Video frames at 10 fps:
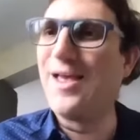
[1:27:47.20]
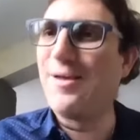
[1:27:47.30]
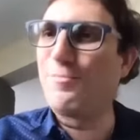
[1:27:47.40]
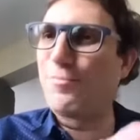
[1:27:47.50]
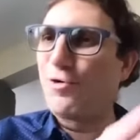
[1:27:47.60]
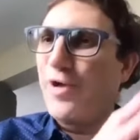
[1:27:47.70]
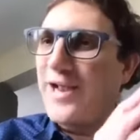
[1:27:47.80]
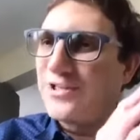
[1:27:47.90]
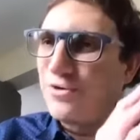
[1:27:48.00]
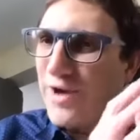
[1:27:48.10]

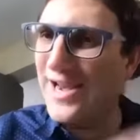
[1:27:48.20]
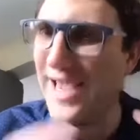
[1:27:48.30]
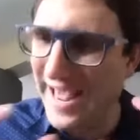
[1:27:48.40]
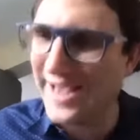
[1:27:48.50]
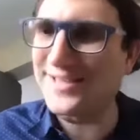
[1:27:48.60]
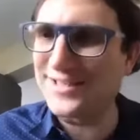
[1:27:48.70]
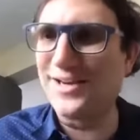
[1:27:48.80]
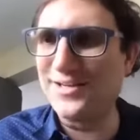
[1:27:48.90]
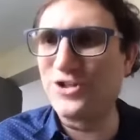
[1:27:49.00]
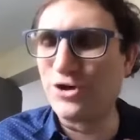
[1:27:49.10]
created really
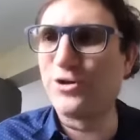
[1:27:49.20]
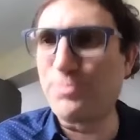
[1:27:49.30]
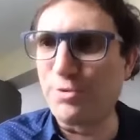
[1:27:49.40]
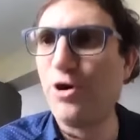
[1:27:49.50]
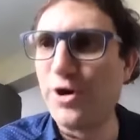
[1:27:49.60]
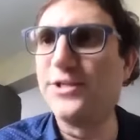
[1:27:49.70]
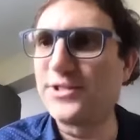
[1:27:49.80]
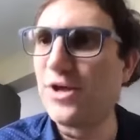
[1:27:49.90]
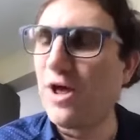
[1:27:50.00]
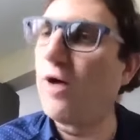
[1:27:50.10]
excellent jurisprudence
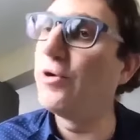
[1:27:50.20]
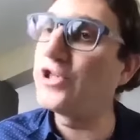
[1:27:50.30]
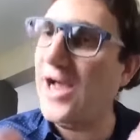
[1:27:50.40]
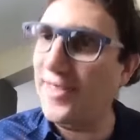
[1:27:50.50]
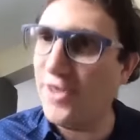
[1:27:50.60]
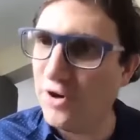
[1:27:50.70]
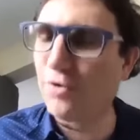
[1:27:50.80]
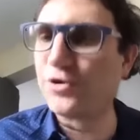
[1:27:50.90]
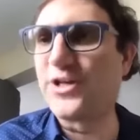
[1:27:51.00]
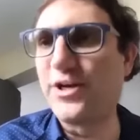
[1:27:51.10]
on which other
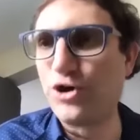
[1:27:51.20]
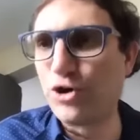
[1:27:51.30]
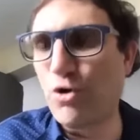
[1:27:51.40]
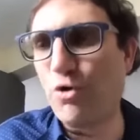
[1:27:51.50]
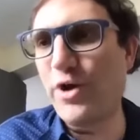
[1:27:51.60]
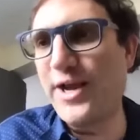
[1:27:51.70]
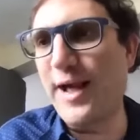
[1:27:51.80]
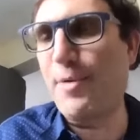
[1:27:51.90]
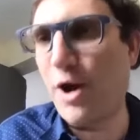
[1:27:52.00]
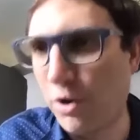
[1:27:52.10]
courts can draw in
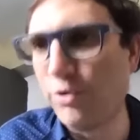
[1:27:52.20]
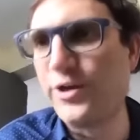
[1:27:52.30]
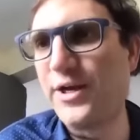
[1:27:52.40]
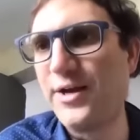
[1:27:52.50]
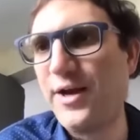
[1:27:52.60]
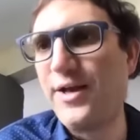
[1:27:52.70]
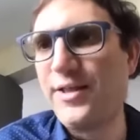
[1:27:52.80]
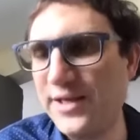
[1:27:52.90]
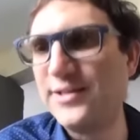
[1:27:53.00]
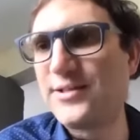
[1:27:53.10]
upholding
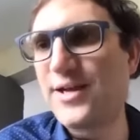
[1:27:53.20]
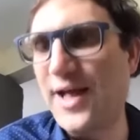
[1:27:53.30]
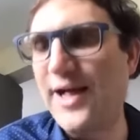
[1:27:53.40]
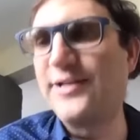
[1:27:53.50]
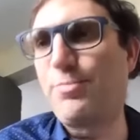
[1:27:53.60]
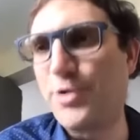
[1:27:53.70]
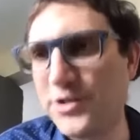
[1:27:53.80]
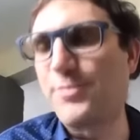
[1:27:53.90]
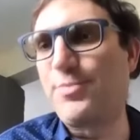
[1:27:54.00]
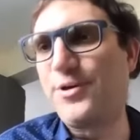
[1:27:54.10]
these kinds of
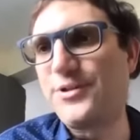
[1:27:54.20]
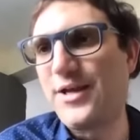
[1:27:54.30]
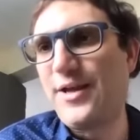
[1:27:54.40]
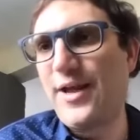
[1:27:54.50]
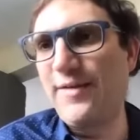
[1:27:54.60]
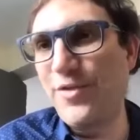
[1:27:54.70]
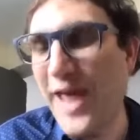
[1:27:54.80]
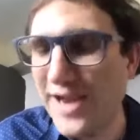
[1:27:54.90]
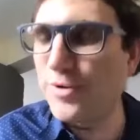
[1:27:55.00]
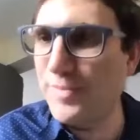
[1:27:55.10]
principles. And for
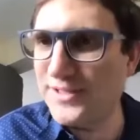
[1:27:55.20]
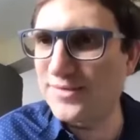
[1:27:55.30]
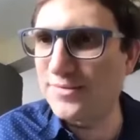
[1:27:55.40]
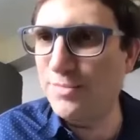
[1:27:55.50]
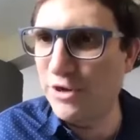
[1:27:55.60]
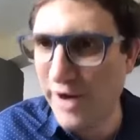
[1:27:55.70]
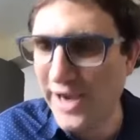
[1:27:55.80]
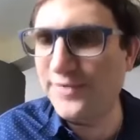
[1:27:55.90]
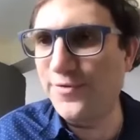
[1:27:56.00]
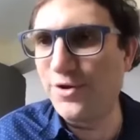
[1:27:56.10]
that, we must be
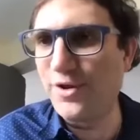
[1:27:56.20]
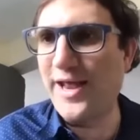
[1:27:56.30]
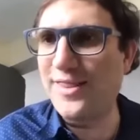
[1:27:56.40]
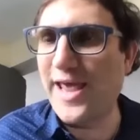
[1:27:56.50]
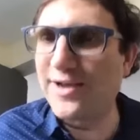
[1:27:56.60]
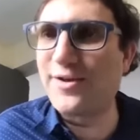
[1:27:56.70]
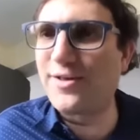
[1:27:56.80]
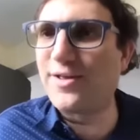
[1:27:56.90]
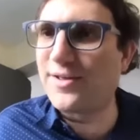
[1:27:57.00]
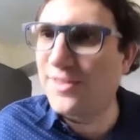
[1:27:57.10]
grateful and thank
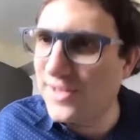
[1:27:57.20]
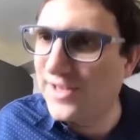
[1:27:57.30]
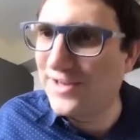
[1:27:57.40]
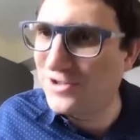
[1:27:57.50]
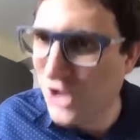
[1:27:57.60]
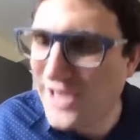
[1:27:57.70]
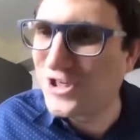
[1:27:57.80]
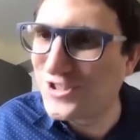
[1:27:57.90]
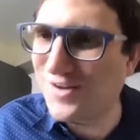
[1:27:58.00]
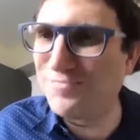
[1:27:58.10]
the
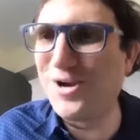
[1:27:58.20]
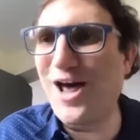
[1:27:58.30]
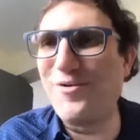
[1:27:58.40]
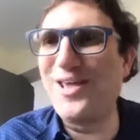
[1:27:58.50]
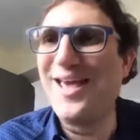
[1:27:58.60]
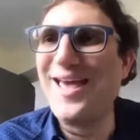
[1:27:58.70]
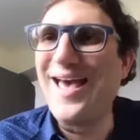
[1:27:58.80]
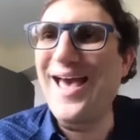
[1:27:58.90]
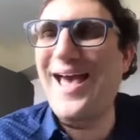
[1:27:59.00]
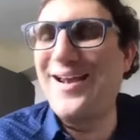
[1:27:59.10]
judges of Malawi,
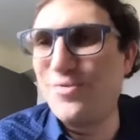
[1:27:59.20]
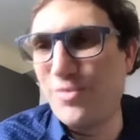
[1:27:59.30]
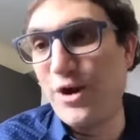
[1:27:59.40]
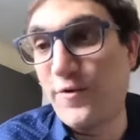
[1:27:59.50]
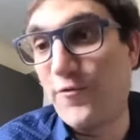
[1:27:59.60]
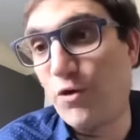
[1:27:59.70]
and we look forward